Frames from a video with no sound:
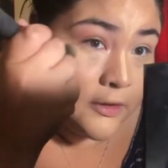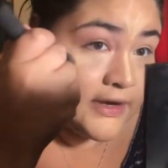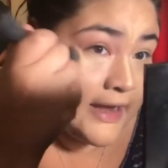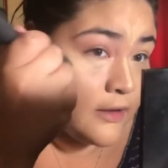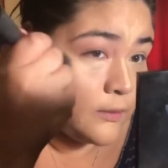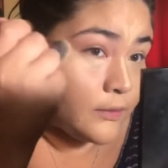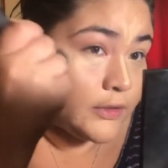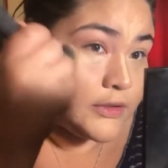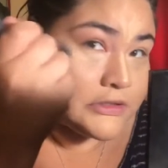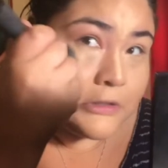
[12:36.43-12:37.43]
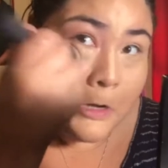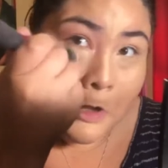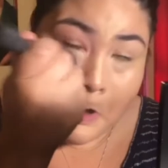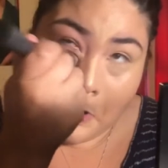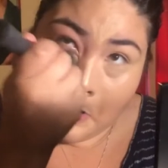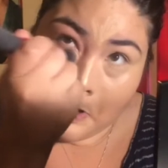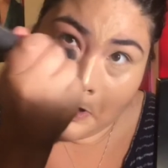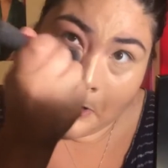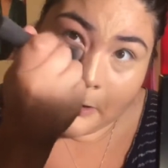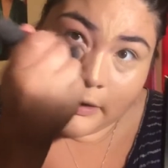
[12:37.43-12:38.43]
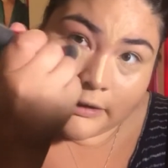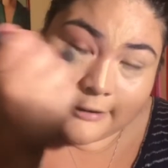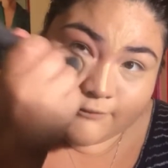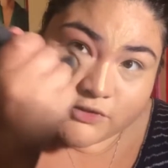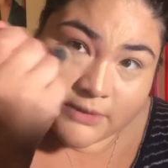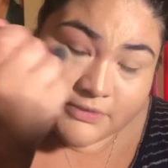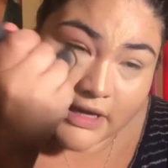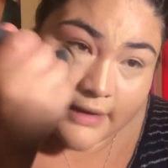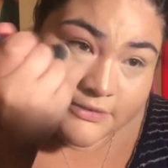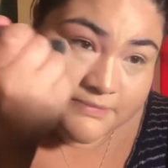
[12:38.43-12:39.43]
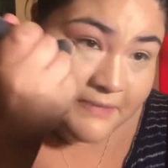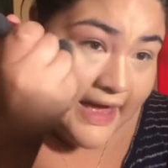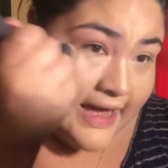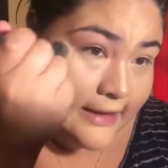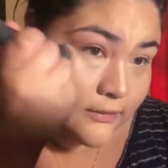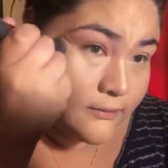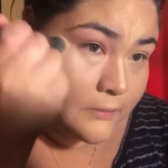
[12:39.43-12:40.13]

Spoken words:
downwards and then sometimes pat.